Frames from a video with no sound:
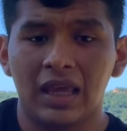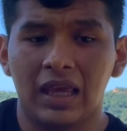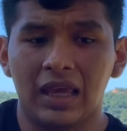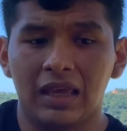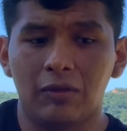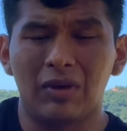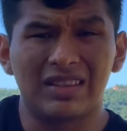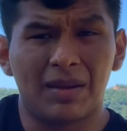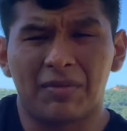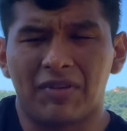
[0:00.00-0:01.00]
and what
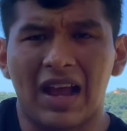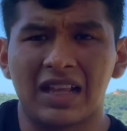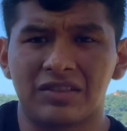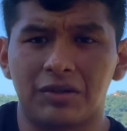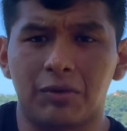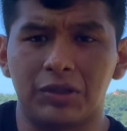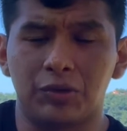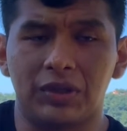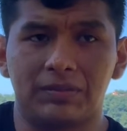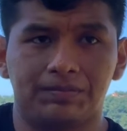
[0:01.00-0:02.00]
type of ads they were
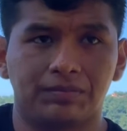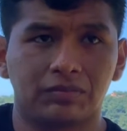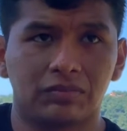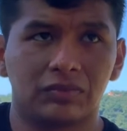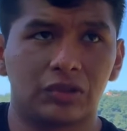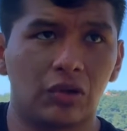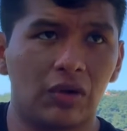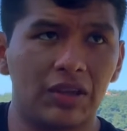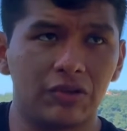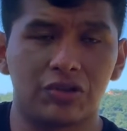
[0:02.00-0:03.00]
doing. So
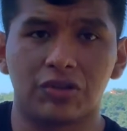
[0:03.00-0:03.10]
I just